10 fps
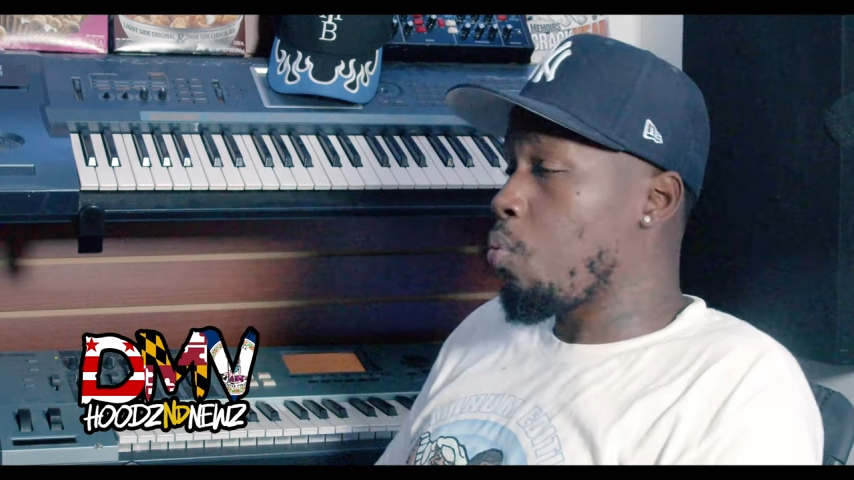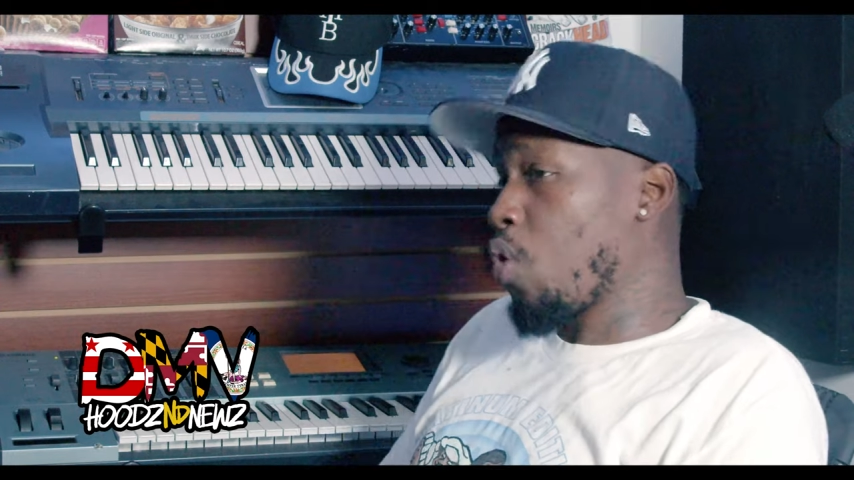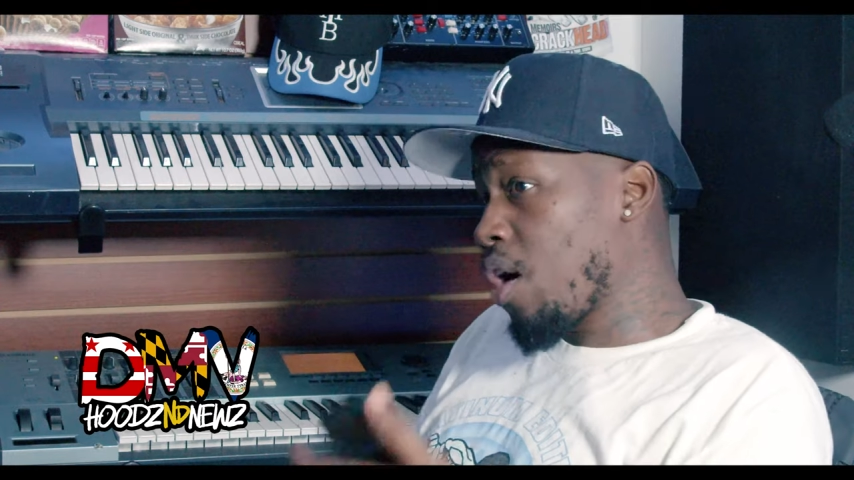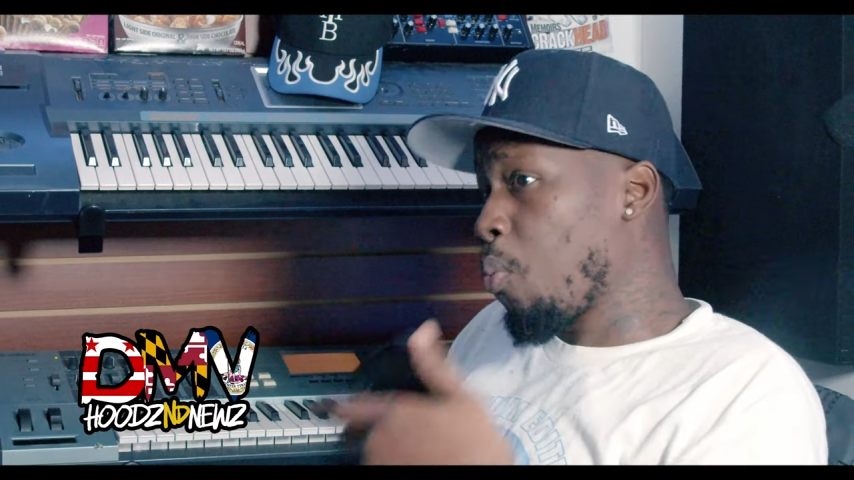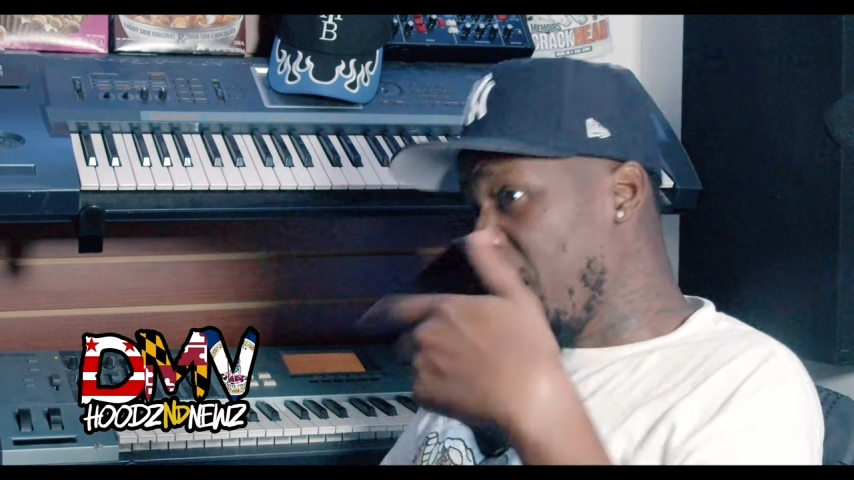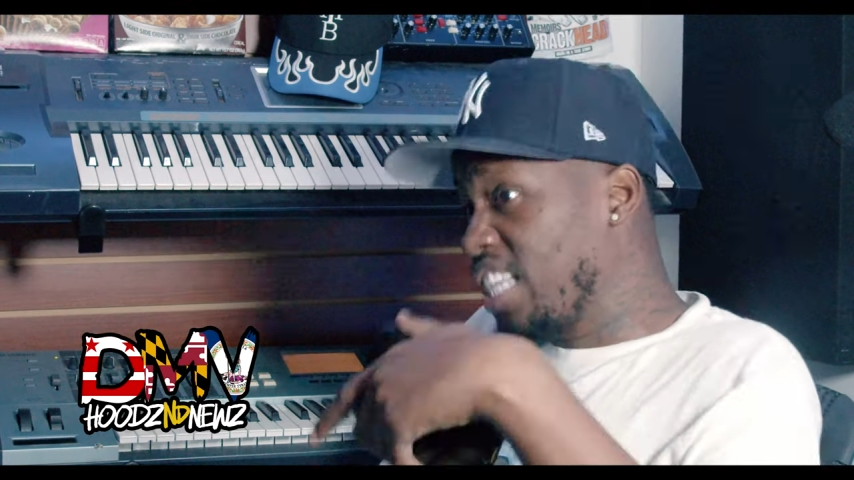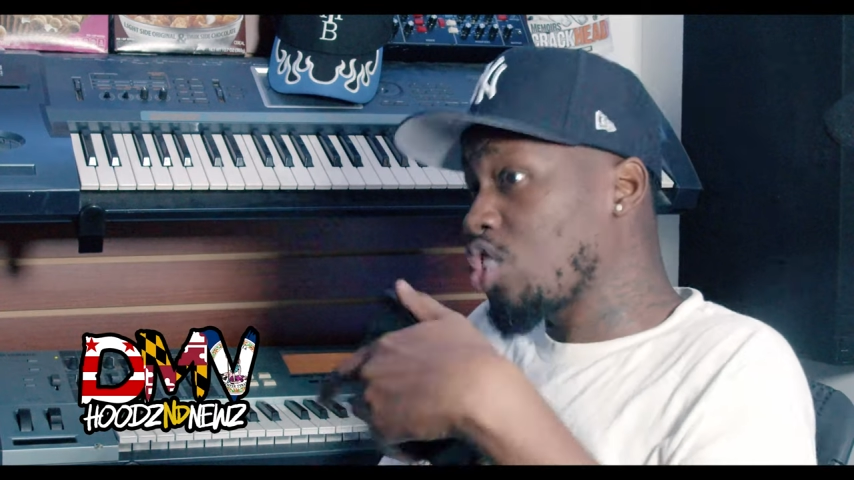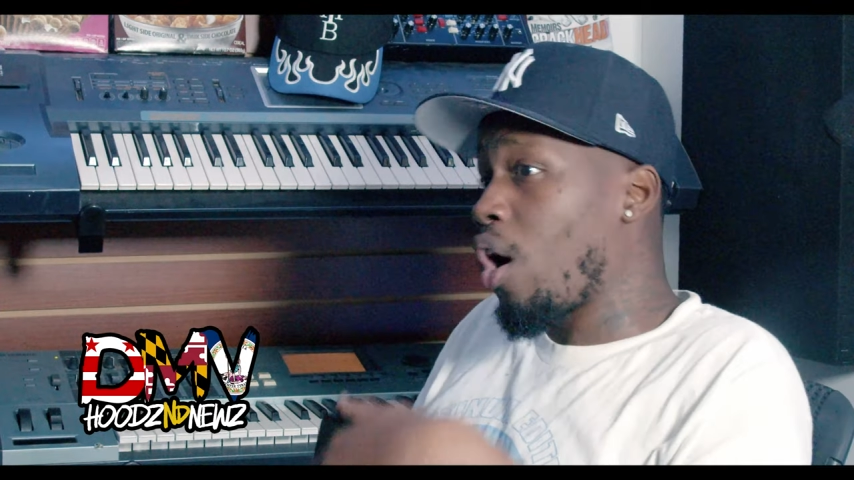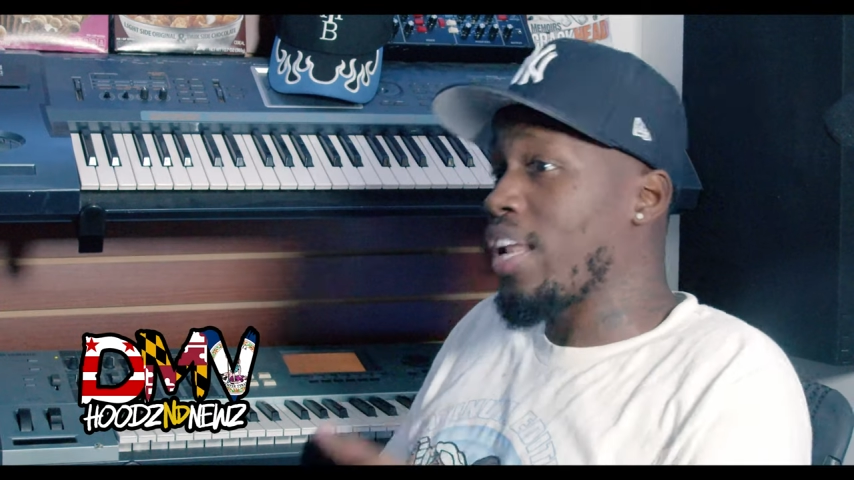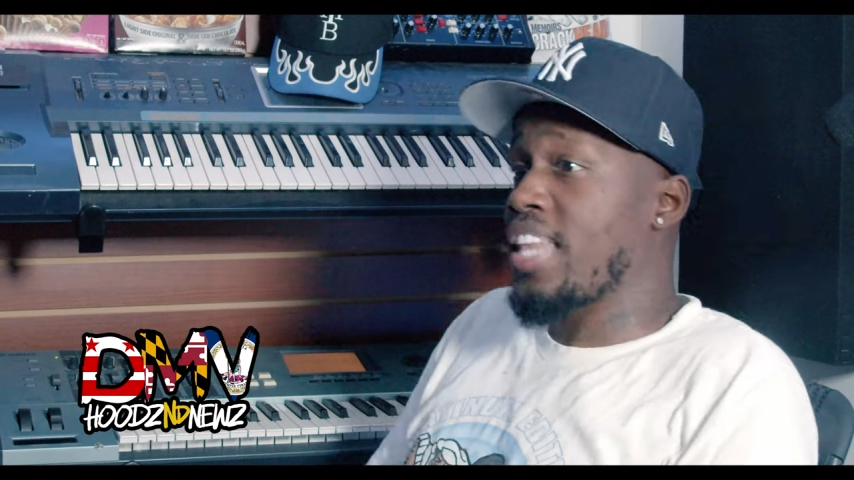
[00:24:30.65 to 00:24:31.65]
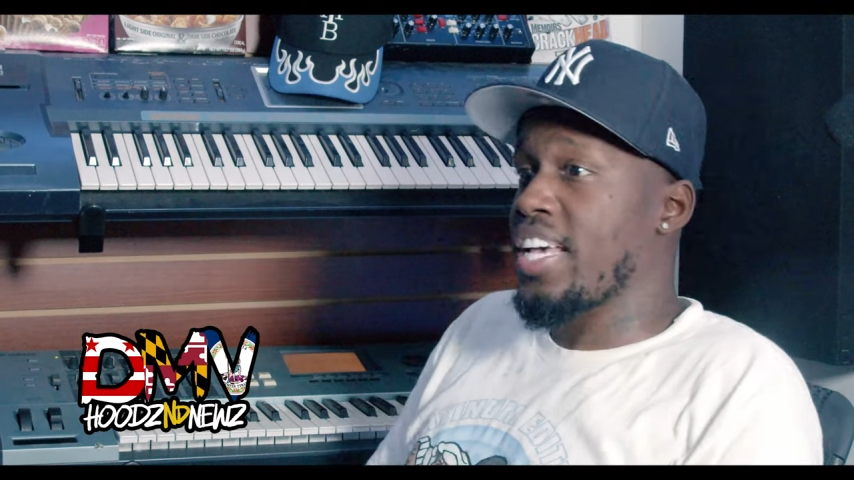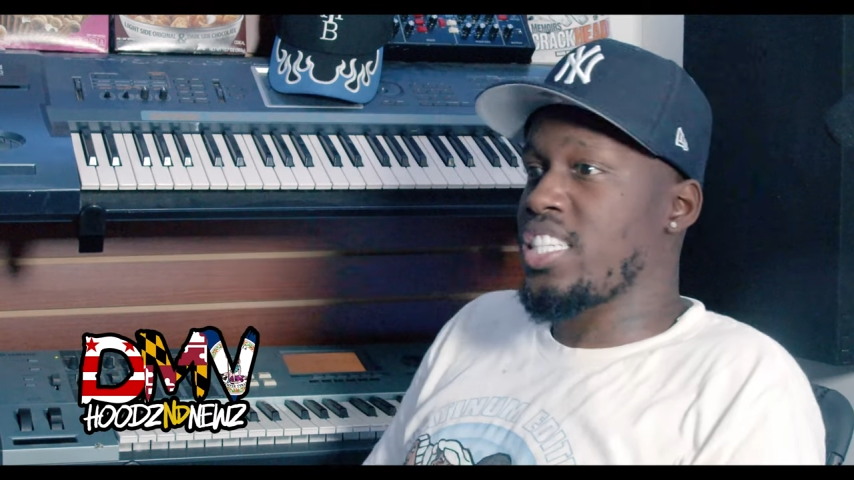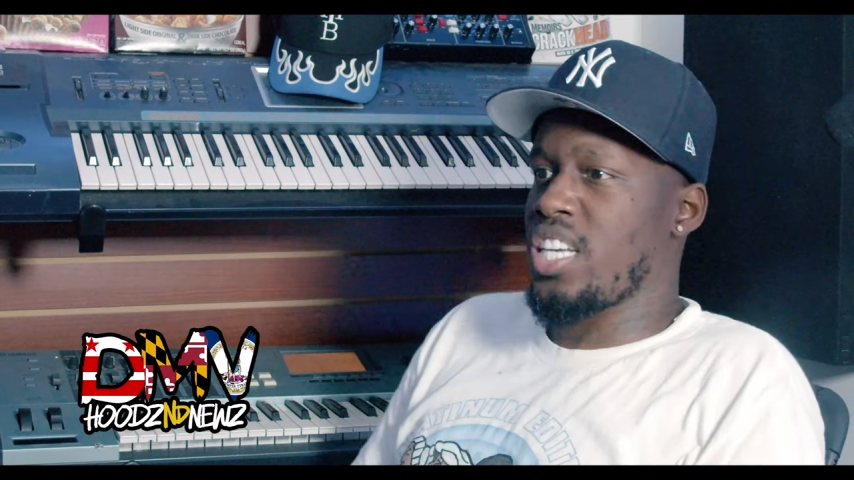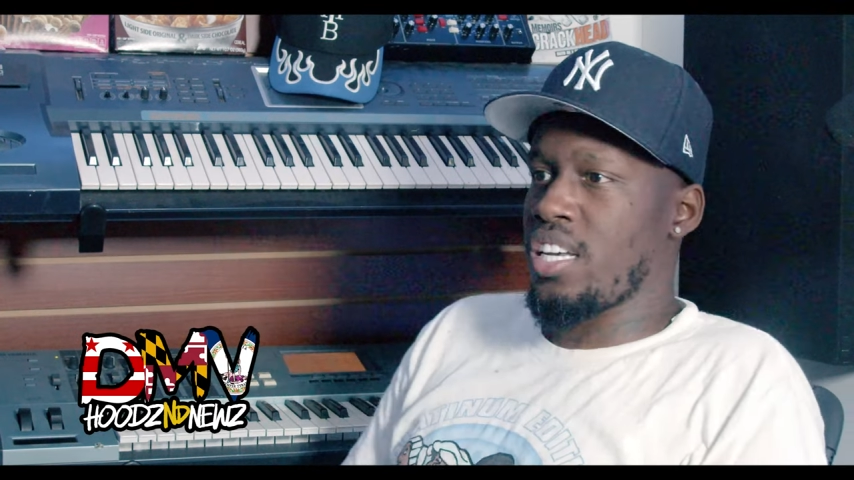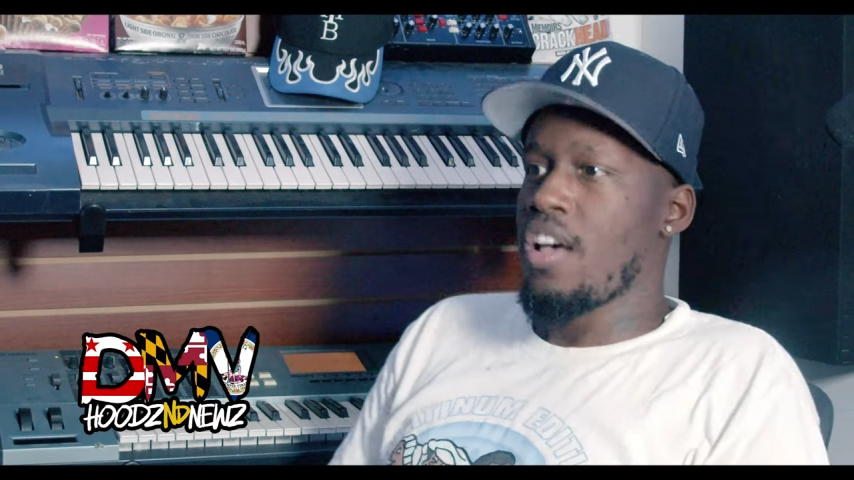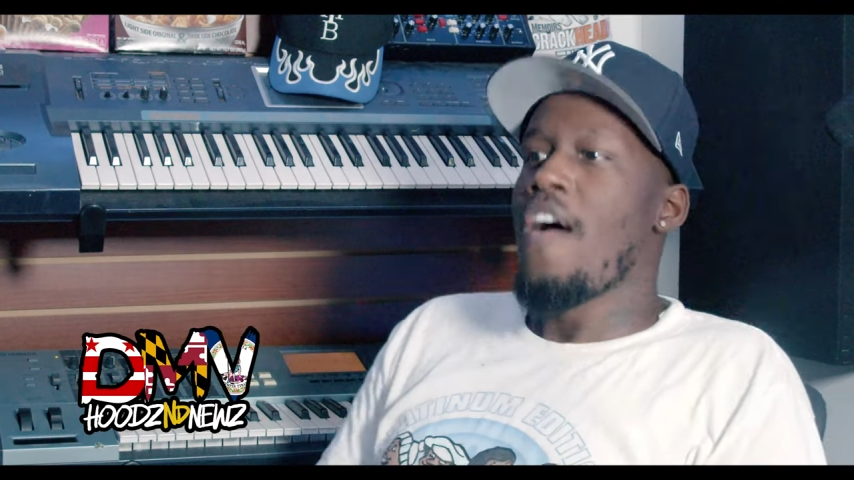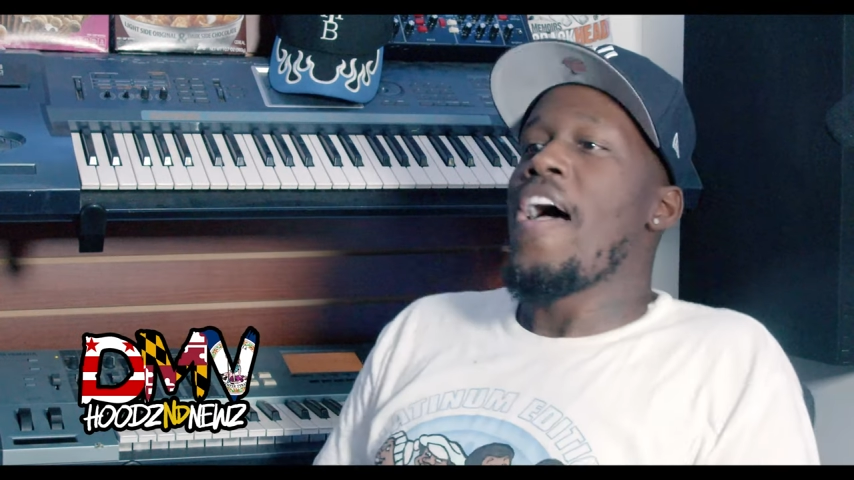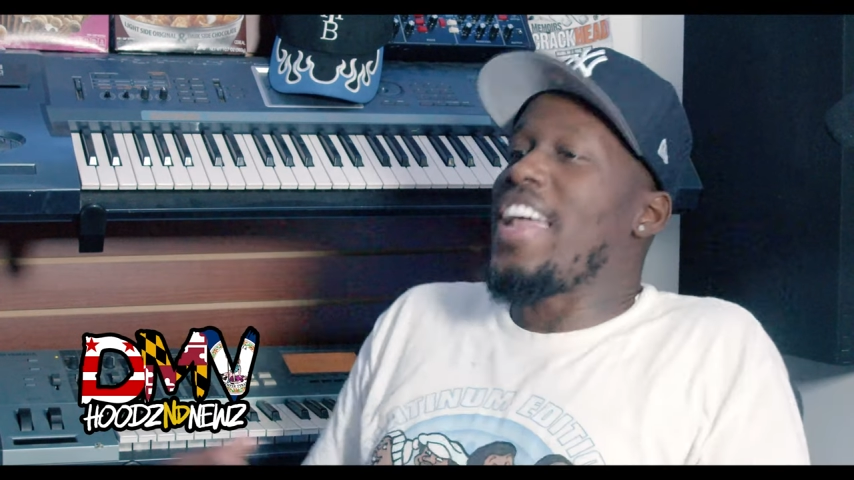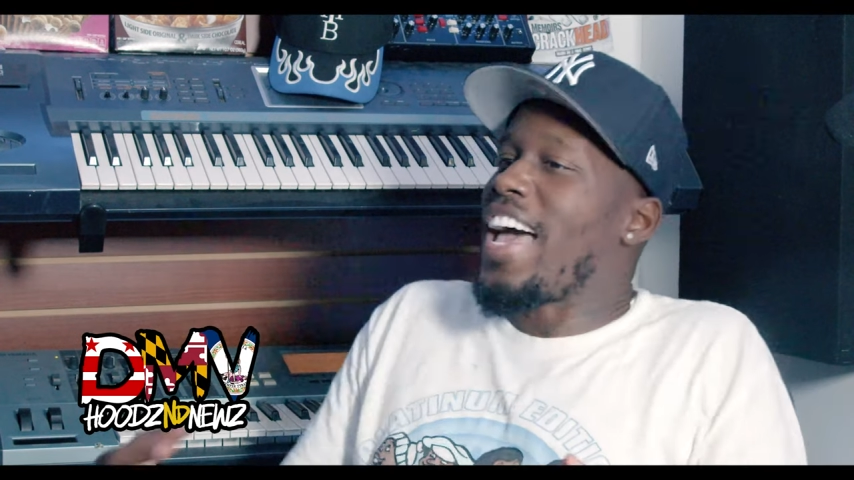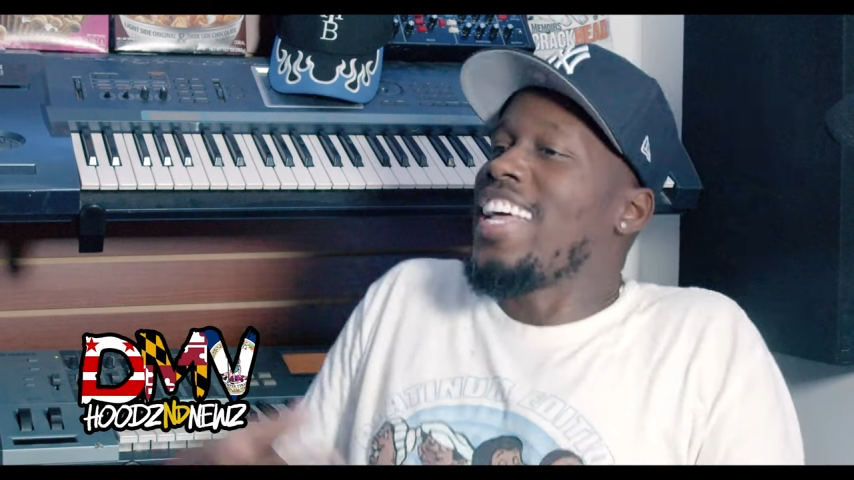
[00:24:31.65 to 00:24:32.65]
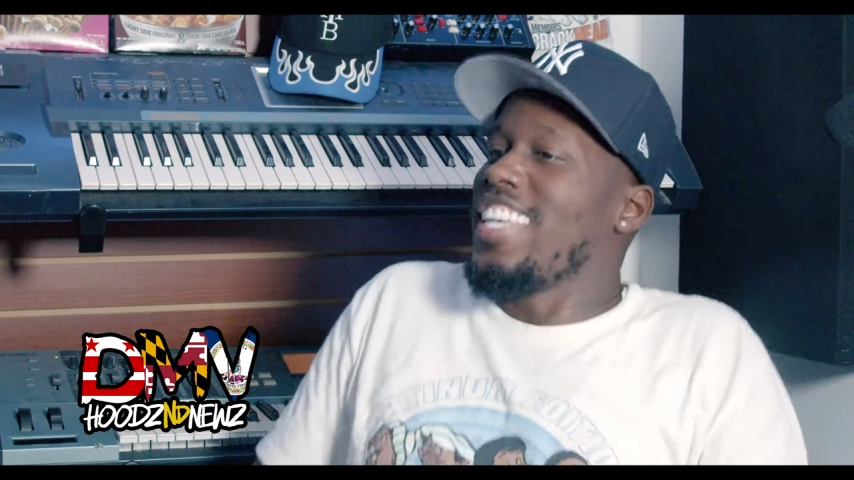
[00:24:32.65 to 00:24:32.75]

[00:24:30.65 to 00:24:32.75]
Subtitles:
where we started that shit. Yeah. It ain't a